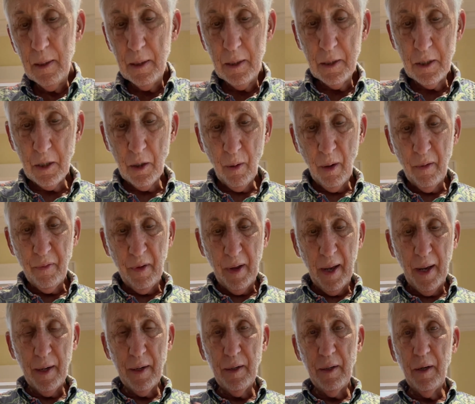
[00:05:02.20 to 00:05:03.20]
So I've
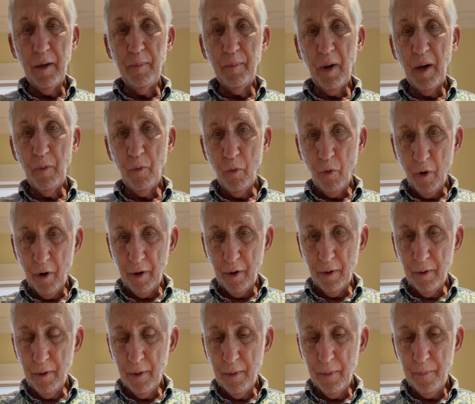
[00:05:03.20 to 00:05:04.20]
added in my
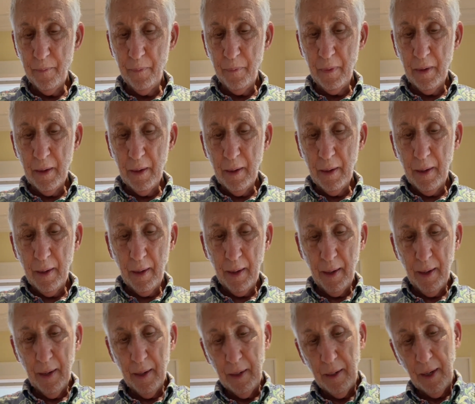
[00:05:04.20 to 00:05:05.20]
water
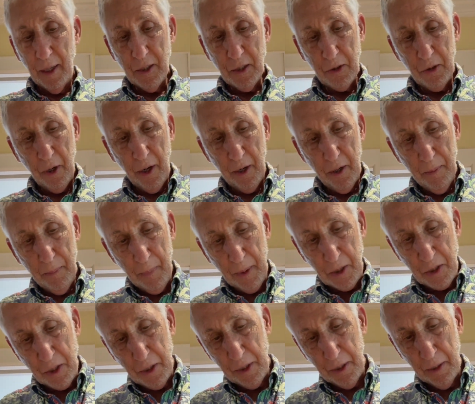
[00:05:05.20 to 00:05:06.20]
and I started
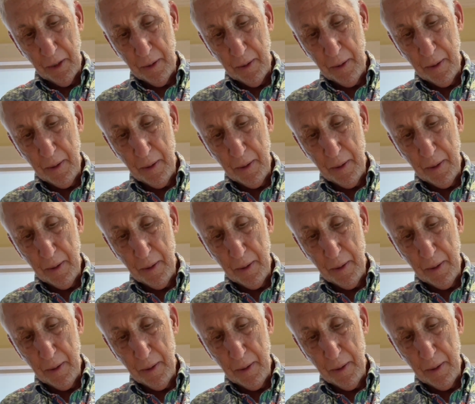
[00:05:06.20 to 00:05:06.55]
mixing it.